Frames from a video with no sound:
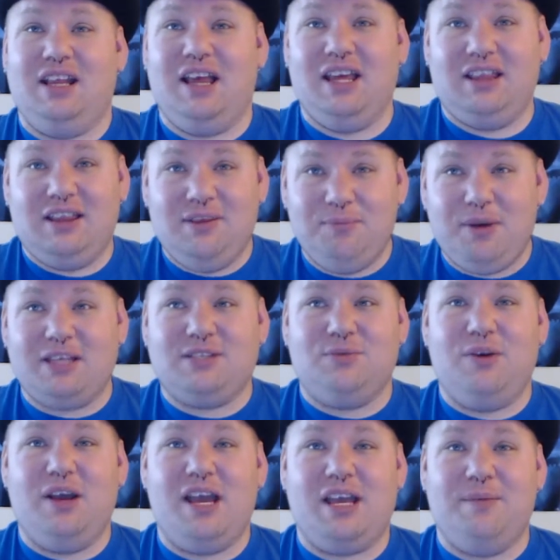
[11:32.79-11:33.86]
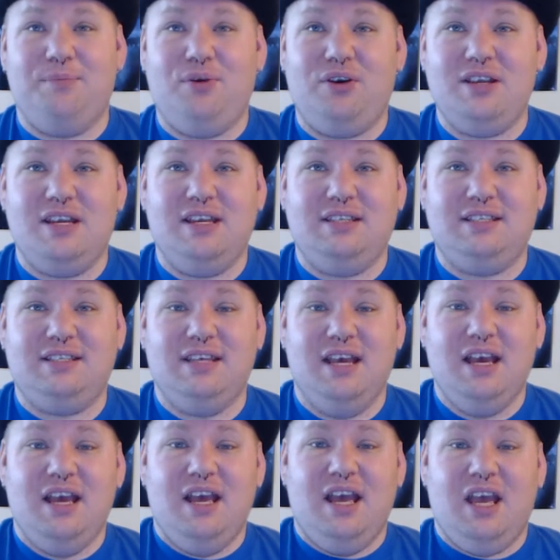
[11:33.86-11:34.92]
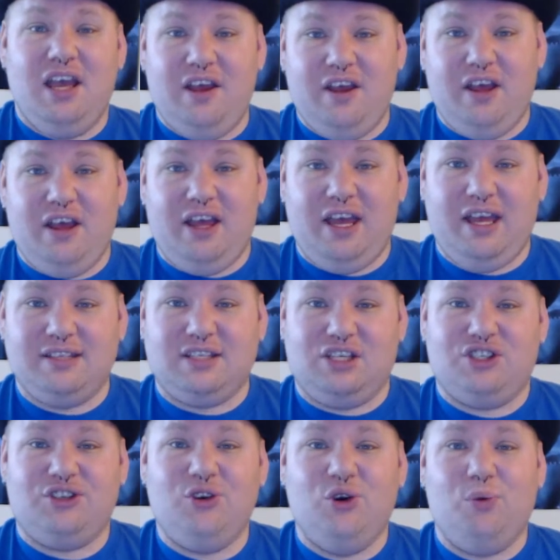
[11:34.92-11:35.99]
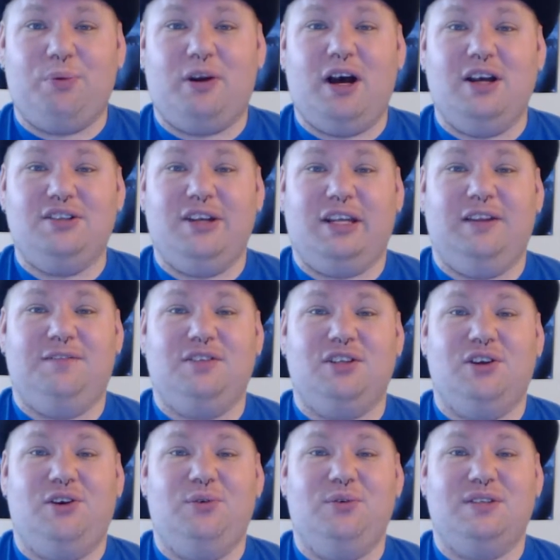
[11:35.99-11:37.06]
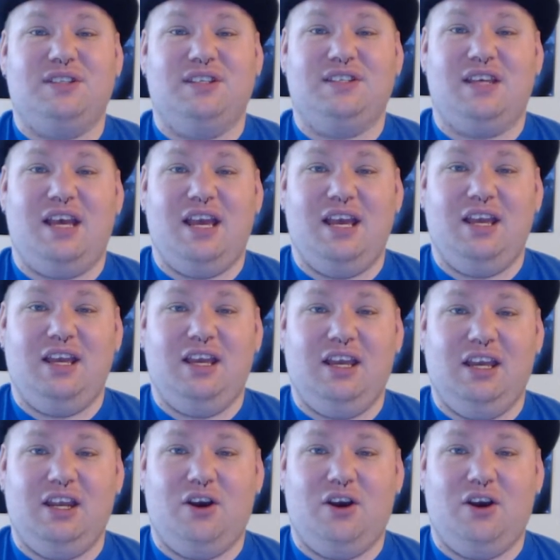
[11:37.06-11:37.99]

Like, the best way I can put it is, as a school project, if someone was to say,